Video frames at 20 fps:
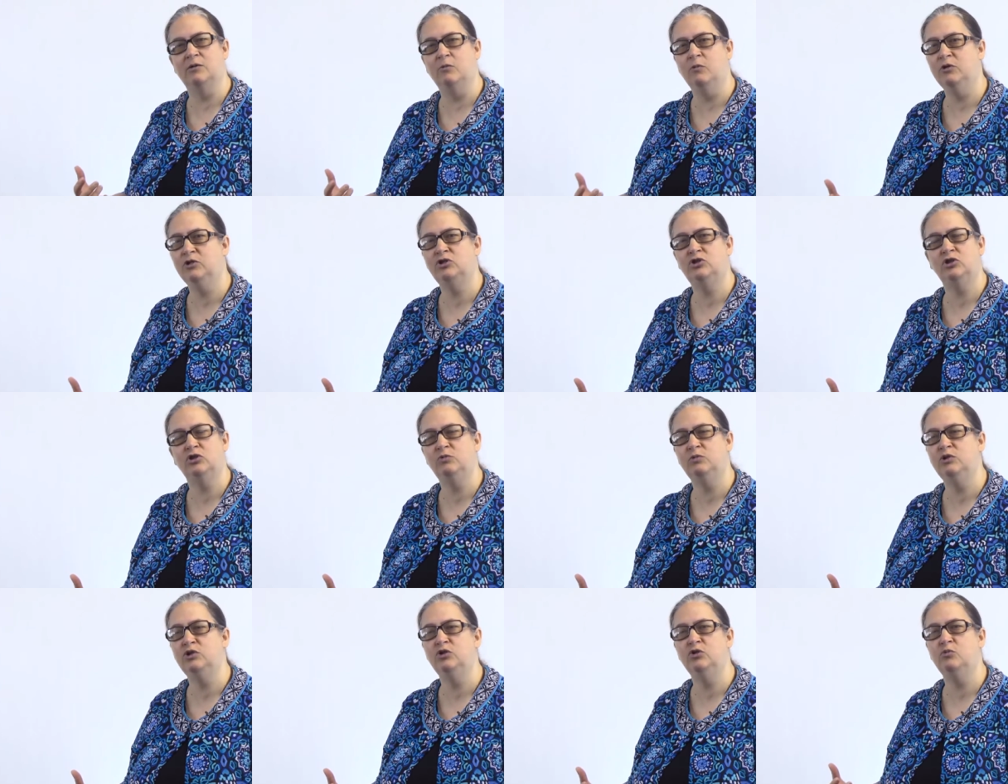and what
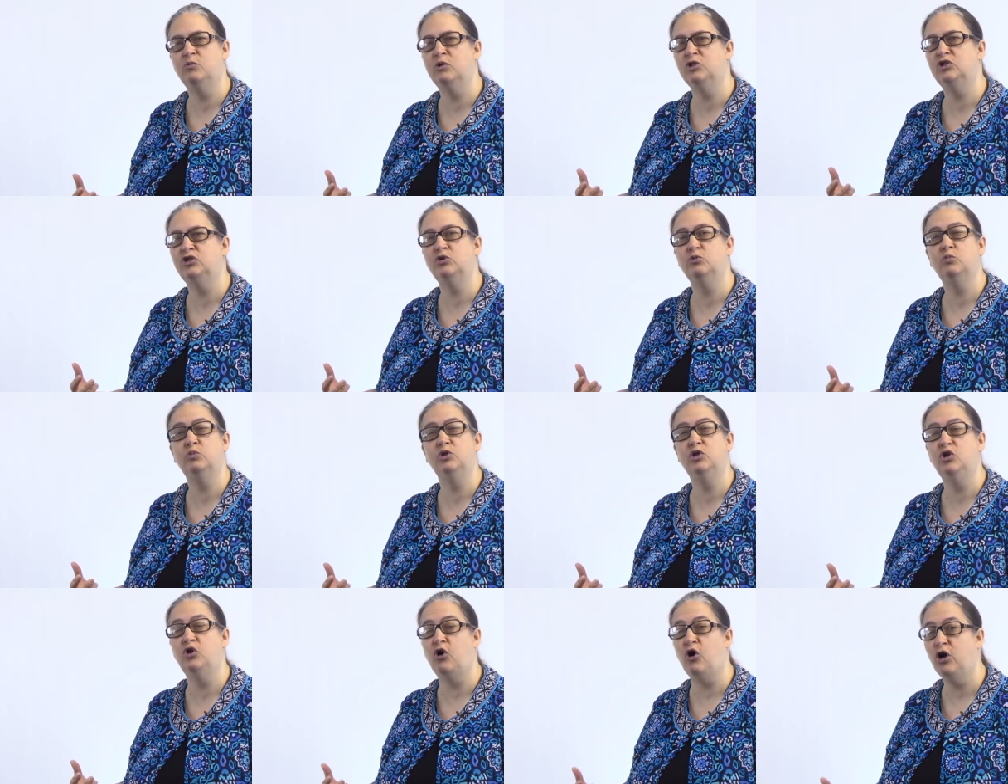should we do and what should
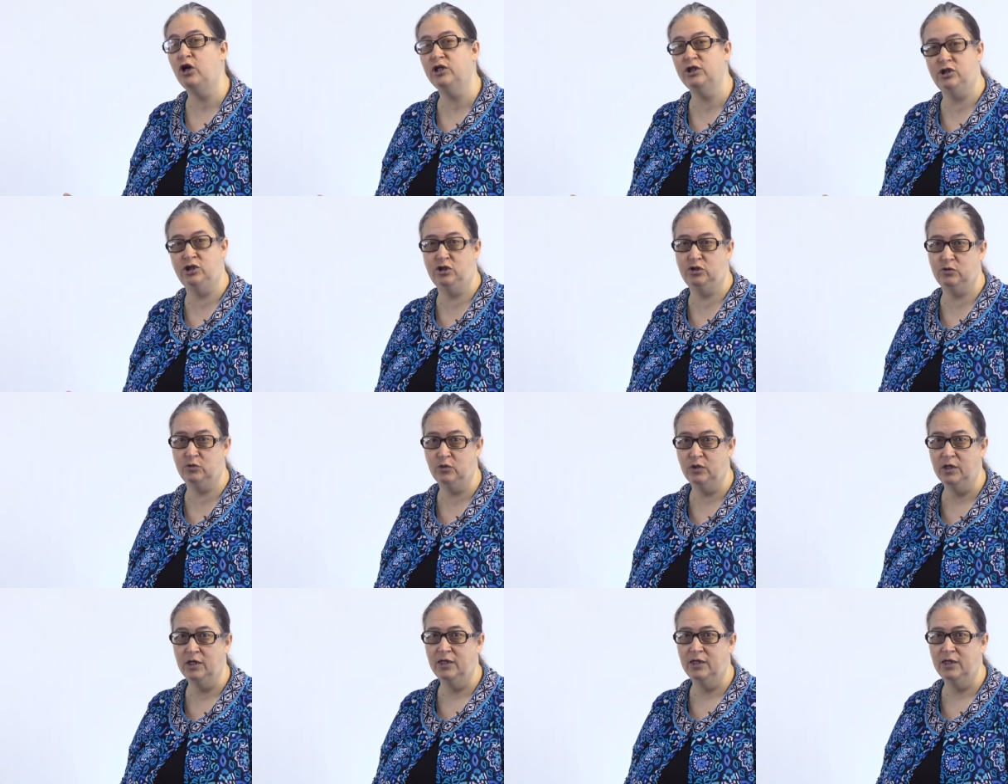we not do.